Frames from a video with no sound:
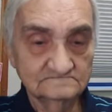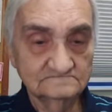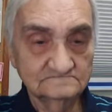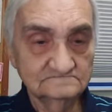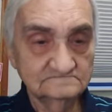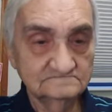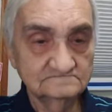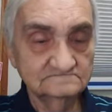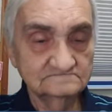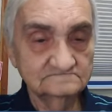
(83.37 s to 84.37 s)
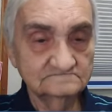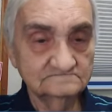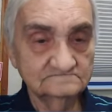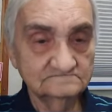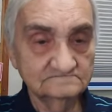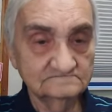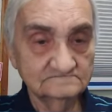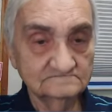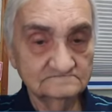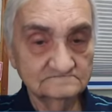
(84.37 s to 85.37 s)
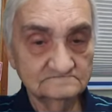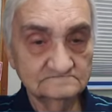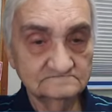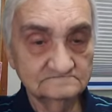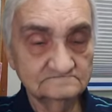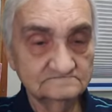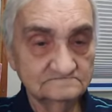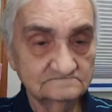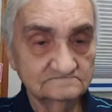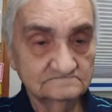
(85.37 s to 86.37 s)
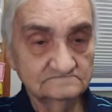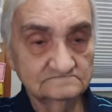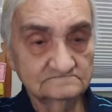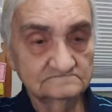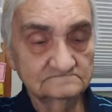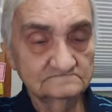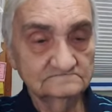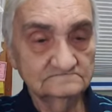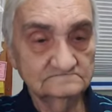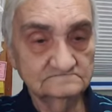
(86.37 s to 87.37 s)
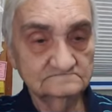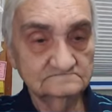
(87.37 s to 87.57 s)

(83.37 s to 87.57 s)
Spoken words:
[no speech]